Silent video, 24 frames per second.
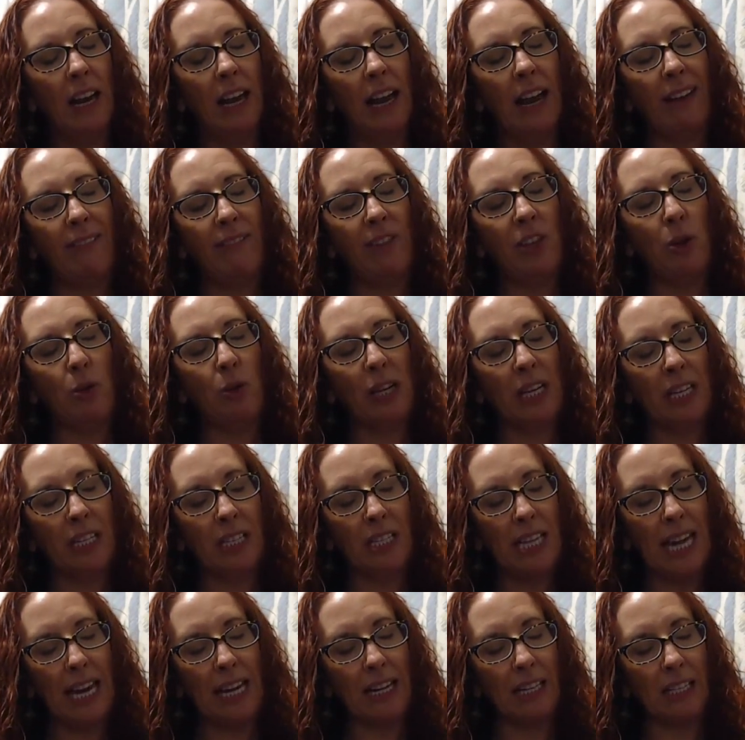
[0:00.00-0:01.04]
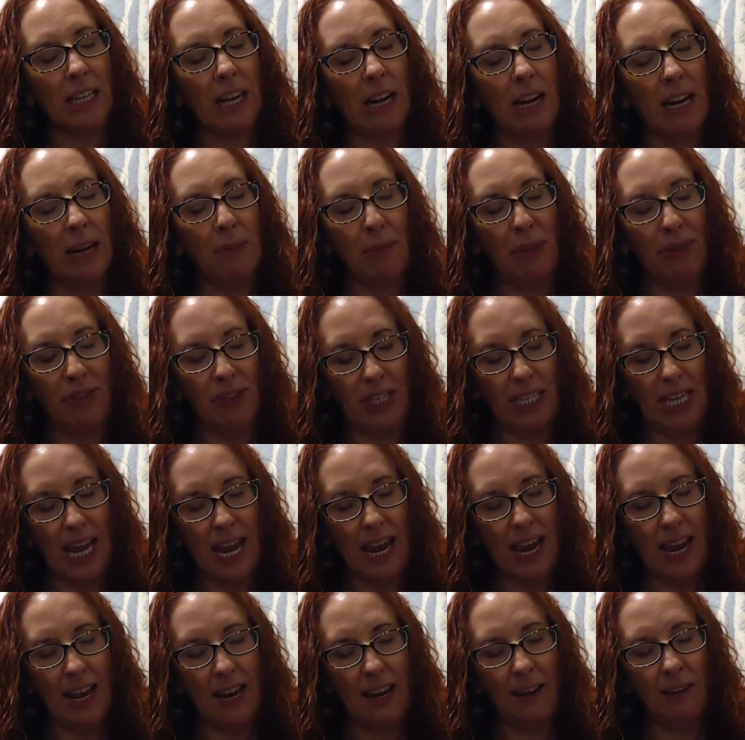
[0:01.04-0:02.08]
If you can take time in the
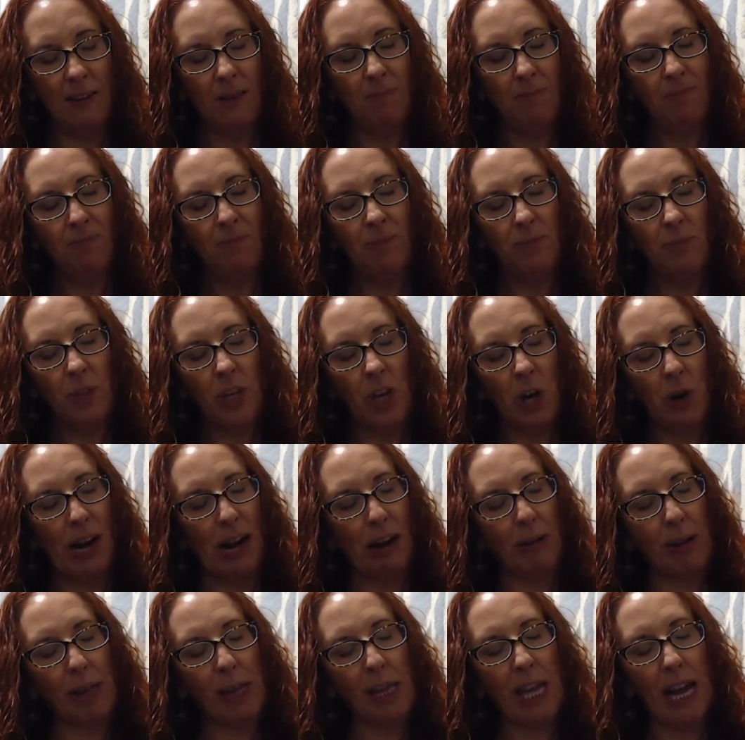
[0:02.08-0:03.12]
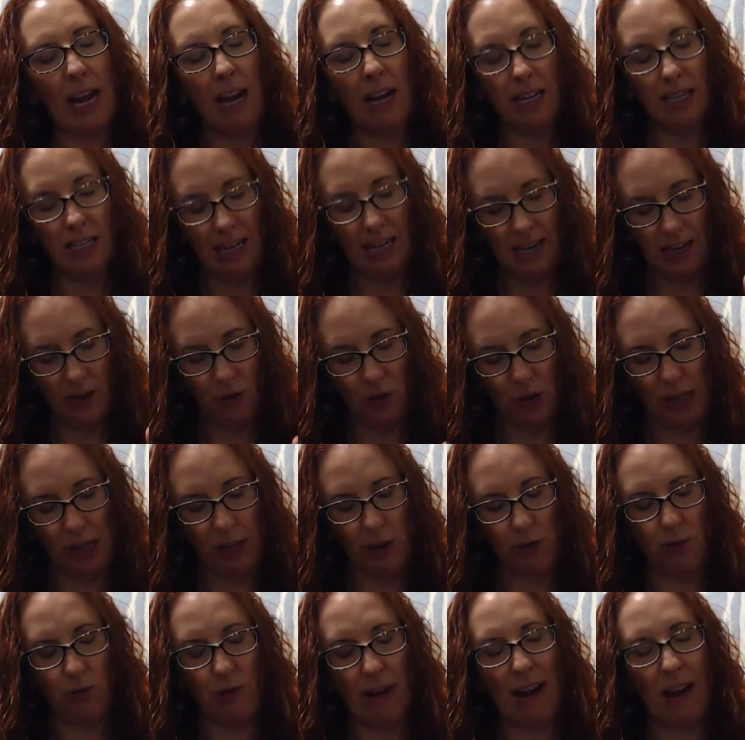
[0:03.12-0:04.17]
day to go outside and just
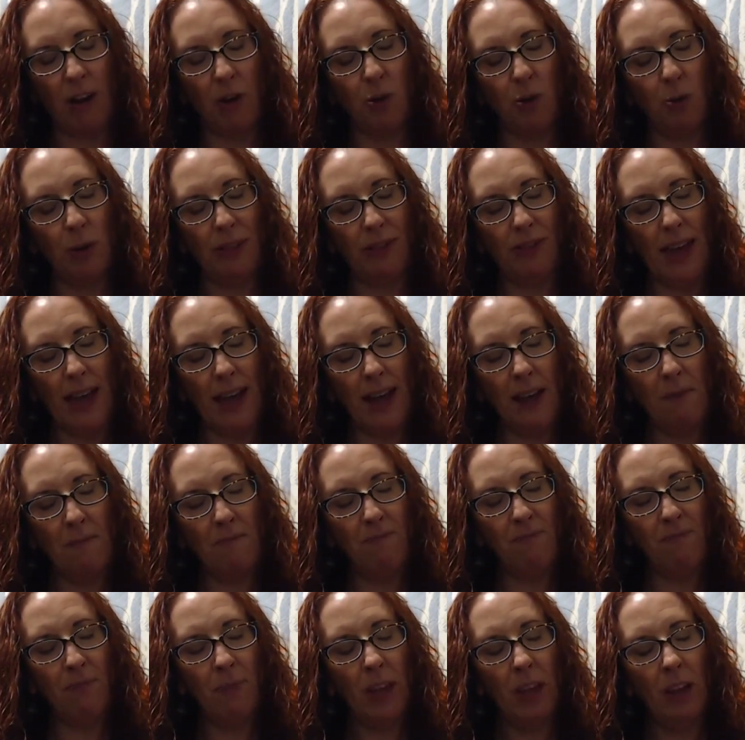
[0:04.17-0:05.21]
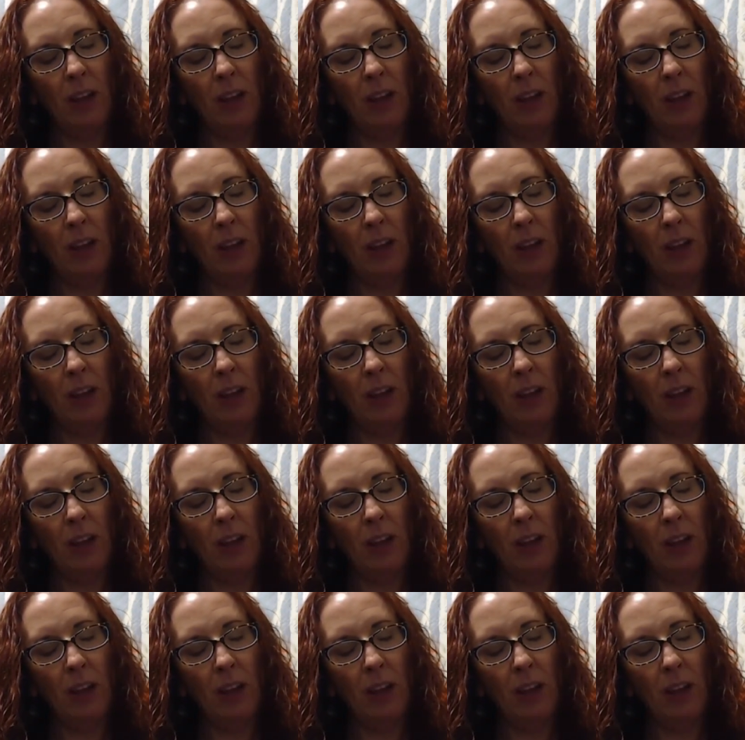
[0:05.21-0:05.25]
ground with them,